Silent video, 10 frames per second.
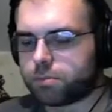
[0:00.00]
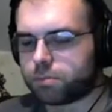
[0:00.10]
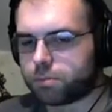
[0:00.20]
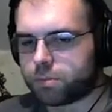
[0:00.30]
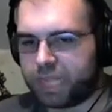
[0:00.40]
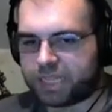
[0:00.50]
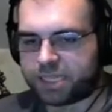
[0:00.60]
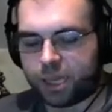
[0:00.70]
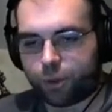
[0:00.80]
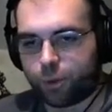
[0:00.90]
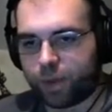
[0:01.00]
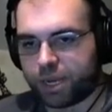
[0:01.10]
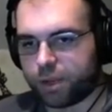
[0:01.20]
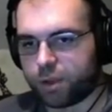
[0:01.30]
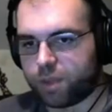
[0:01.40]
That's the other way to do
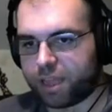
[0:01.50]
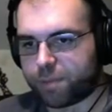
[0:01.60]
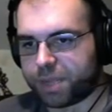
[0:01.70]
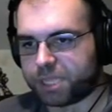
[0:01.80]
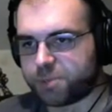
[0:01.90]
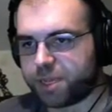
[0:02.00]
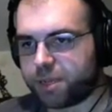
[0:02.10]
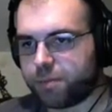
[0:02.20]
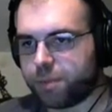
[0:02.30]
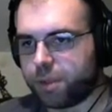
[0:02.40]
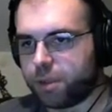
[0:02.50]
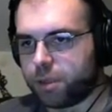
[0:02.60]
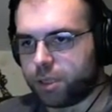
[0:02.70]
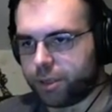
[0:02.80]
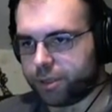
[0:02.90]
it without P-speed. You
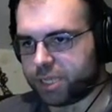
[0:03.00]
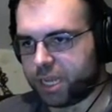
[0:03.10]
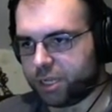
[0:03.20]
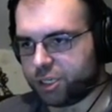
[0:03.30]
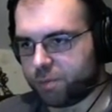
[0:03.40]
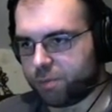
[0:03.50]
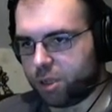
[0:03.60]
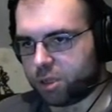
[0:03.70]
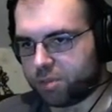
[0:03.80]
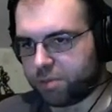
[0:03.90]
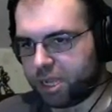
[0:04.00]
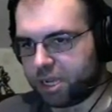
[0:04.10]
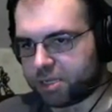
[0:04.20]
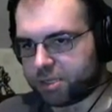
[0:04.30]
can just kind of jump along the blocks.